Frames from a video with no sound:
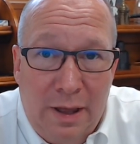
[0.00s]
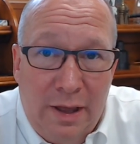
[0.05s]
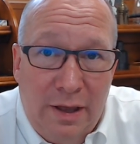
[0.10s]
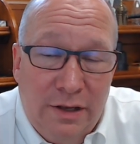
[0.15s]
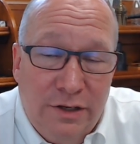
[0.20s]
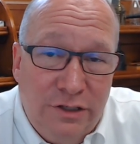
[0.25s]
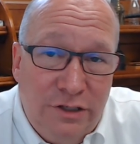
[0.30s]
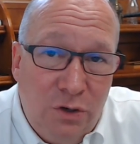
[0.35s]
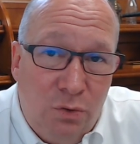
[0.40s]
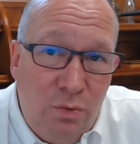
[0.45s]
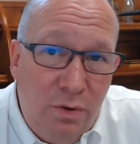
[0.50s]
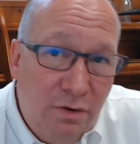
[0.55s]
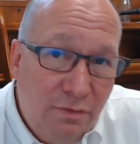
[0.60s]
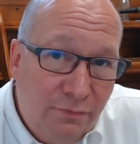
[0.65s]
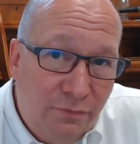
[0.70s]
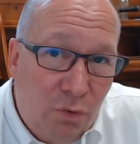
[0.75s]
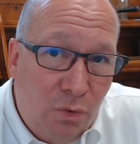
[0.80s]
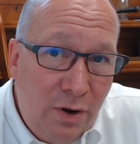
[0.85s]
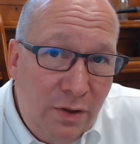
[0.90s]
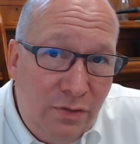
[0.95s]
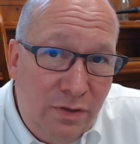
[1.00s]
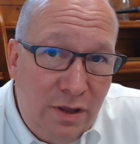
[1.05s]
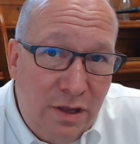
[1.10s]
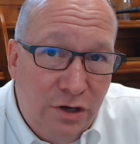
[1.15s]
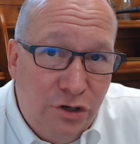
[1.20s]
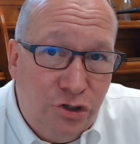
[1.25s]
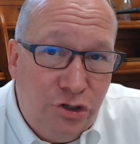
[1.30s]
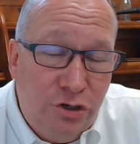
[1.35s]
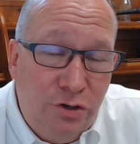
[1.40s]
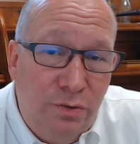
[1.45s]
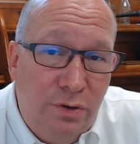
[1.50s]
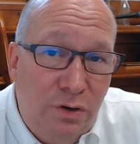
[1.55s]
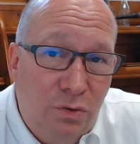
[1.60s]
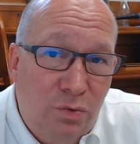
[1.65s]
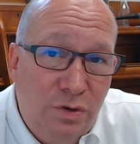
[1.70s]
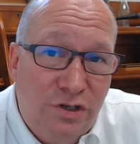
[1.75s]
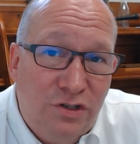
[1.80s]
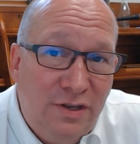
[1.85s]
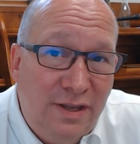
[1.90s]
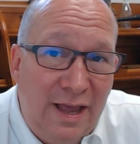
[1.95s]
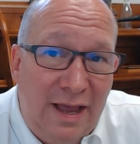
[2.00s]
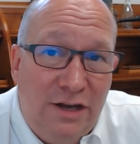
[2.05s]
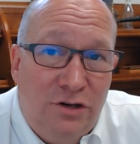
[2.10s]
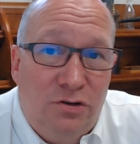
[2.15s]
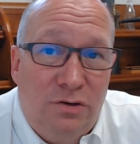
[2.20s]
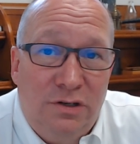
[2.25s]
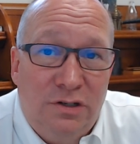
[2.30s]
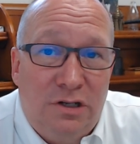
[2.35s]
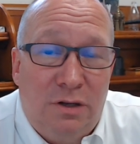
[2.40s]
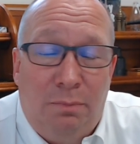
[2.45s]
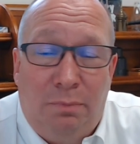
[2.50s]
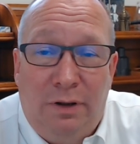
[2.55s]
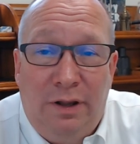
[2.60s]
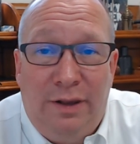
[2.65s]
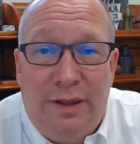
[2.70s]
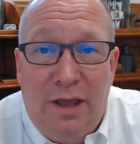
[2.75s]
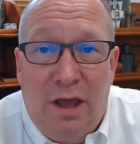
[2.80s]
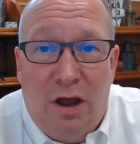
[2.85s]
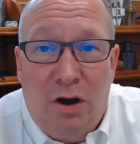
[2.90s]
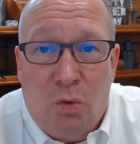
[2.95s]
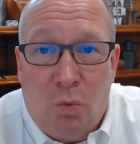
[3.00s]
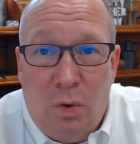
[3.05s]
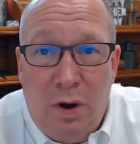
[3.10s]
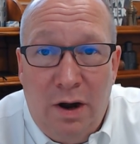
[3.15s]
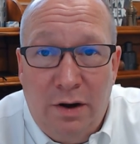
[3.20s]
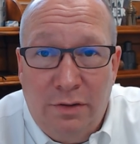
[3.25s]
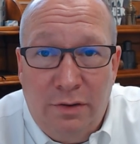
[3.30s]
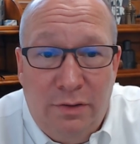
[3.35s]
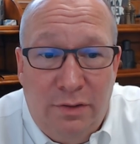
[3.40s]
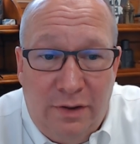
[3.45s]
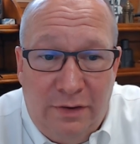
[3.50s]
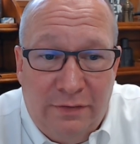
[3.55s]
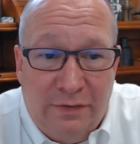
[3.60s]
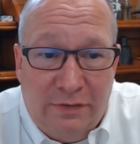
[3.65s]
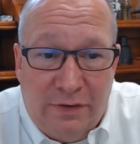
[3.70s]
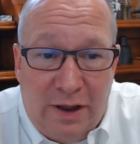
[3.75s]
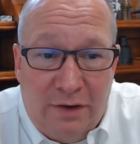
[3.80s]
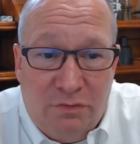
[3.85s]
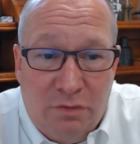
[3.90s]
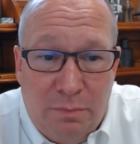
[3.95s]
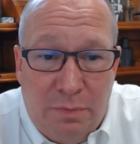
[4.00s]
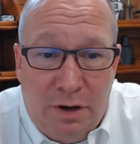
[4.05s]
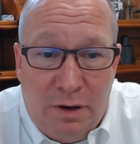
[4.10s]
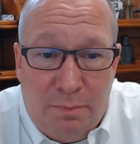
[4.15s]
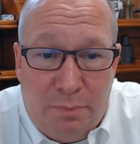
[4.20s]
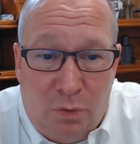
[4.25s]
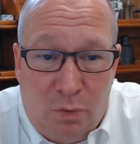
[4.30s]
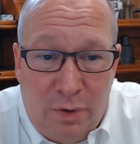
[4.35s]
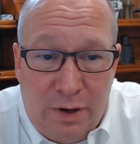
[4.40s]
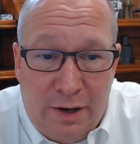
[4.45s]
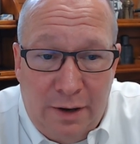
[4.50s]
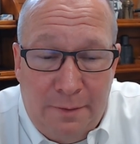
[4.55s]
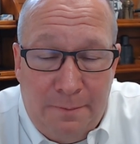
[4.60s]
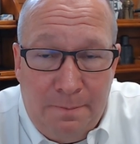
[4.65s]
So we avoid the issue in which the agent is completely unaware that they have ever been appointed.